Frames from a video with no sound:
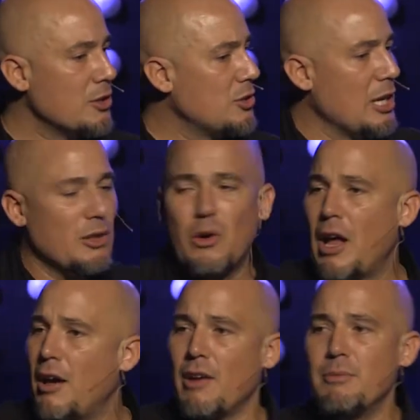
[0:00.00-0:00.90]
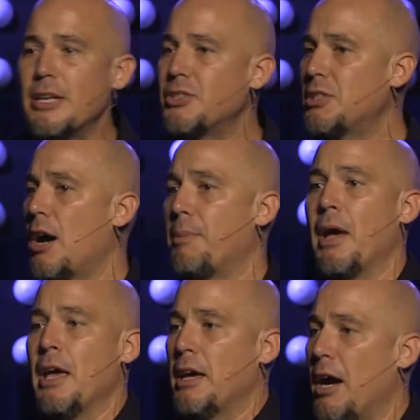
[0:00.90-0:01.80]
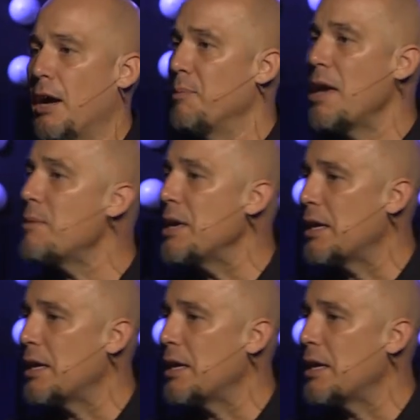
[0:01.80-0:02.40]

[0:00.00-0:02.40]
and just saying, Lord, I, I messed up. Uh, make me